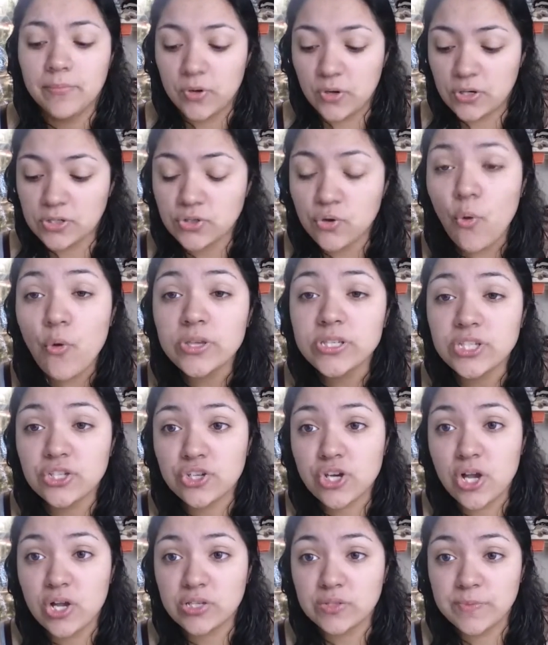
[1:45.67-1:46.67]
crushed oyster
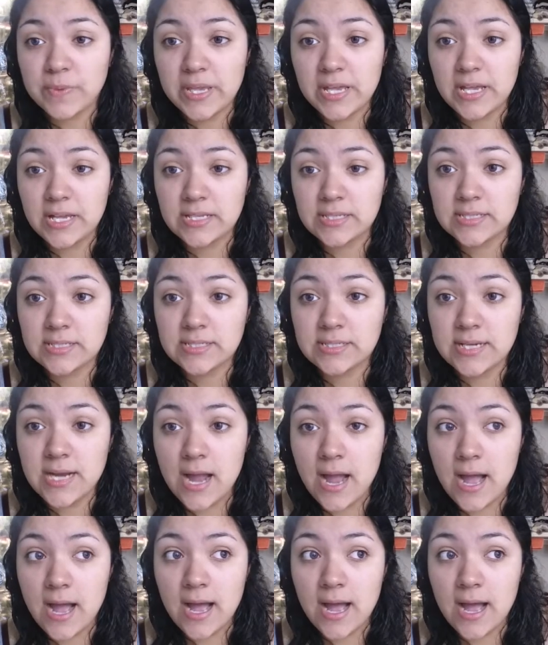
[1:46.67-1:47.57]
shells because